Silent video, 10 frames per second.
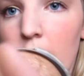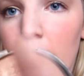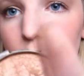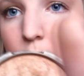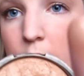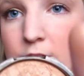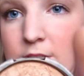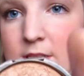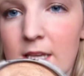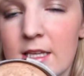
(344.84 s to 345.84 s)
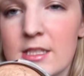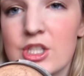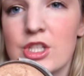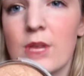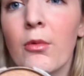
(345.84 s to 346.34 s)
gorgeous and it's
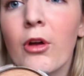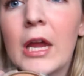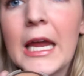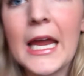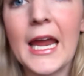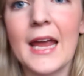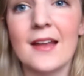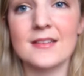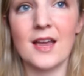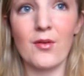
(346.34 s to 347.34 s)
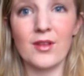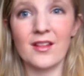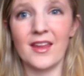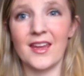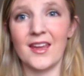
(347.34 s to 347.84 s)
shimmery and I really
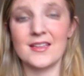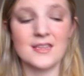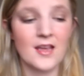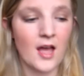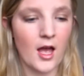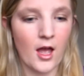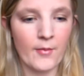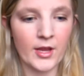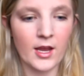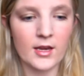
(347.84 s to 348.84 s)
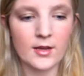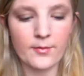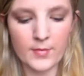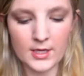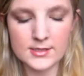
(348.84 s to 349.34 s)
like it. Um, I kind of
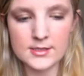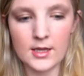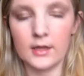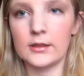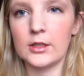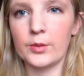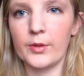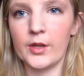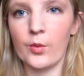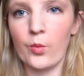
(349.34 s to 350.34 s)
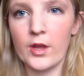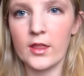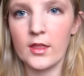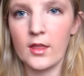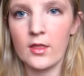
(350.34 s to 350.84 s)
mix a little bit
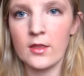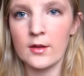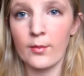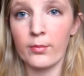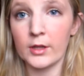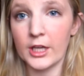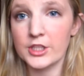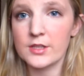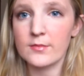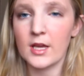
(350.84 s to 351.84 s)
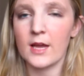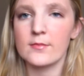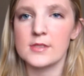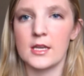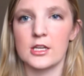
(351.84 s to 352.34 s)
with the blush
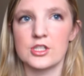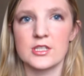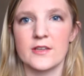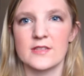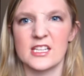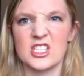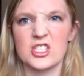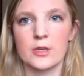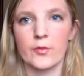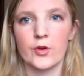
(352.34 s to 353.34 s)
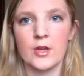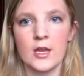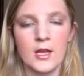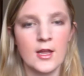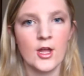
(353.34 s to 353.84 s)
sometimes and it just gives like a
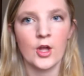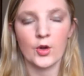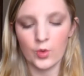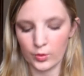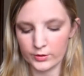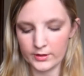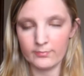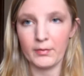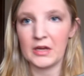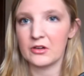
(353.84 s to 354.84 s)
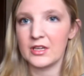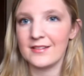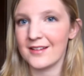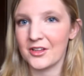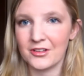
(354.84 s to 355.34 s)
shimmery golden berry
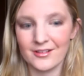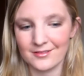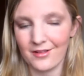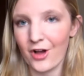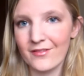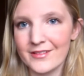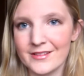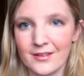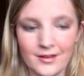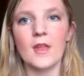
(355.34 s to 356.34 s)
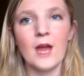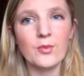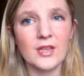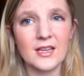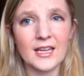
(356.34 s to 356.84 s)
color obviously. I
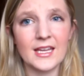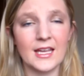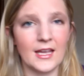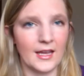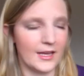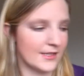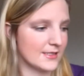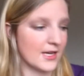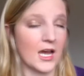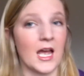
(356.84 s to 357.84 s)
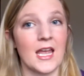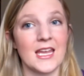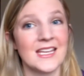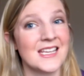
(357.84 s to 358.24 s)
really like it and I